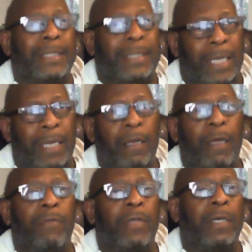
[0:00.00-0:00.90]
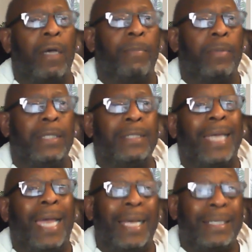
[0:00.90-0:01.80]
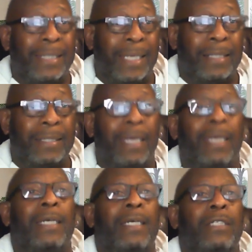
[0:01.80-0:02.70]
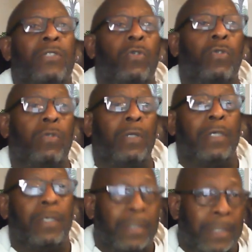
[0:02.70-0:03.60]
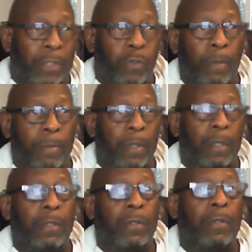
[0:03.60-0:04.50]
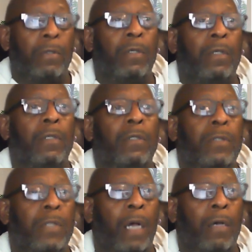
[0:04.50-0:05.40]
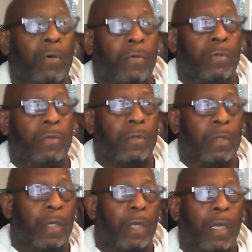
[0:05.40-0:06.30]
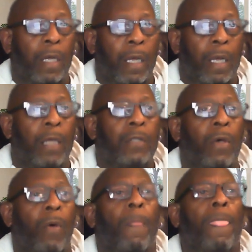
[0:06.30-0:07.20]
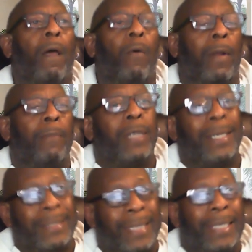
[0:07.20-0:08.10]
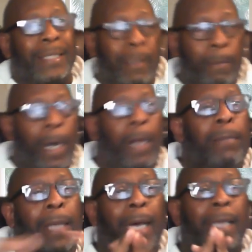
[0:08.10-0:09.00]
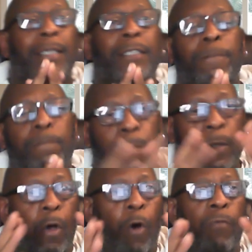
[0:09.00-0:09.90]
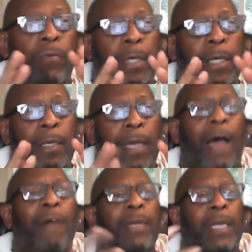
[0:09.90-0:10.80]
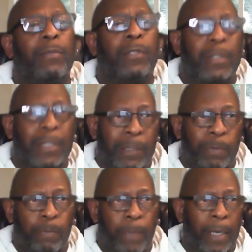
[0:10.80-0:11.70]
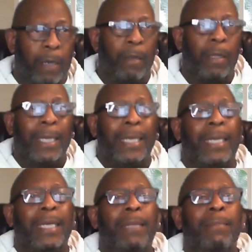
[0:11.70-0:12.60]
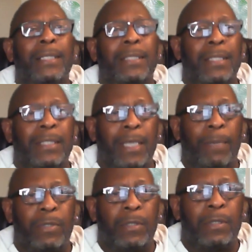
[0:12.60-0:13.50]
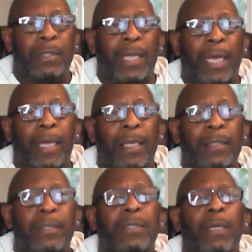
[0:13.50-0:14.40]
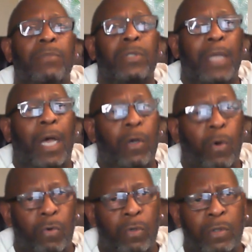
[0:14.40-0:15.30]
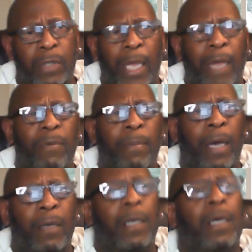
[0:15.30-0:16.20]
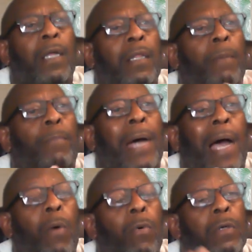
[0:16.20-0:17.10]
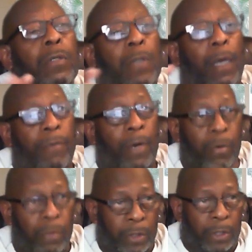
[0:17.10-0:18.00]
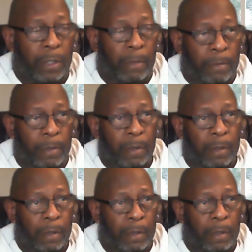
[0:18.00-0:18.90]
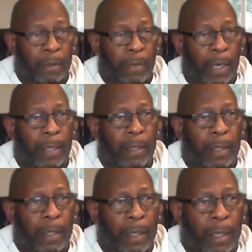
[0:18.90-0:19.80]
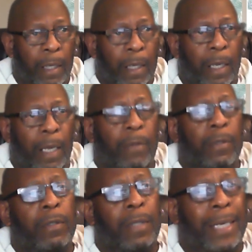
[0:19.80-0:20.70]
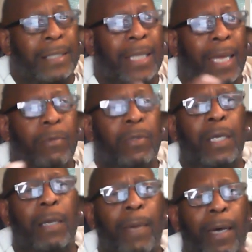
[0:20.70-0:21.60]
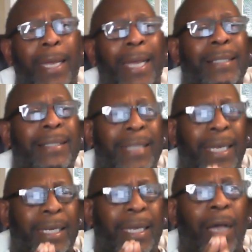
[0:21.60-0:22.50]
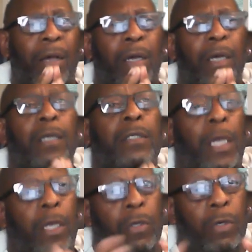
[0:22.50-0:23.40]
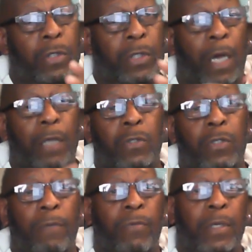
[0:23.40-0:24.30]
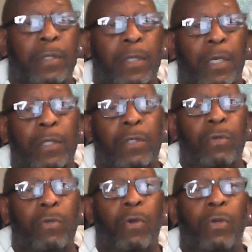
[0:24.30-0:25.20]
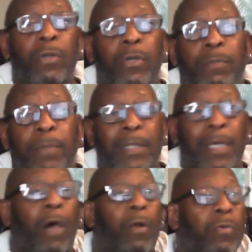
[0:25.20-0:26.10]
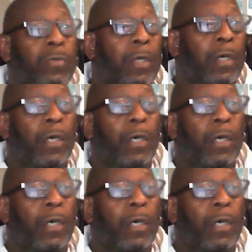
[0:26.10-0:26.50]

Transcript: sale of the company's assets is just is distributed to the stockholders. So what I'm trying to say is the bottom line is hopefully I've been able to dispel any misconceptions that some stockholders have about the powers of ownership. Right? Now, the next time you think about taking out taking your stock certificates into your nearest McDonald's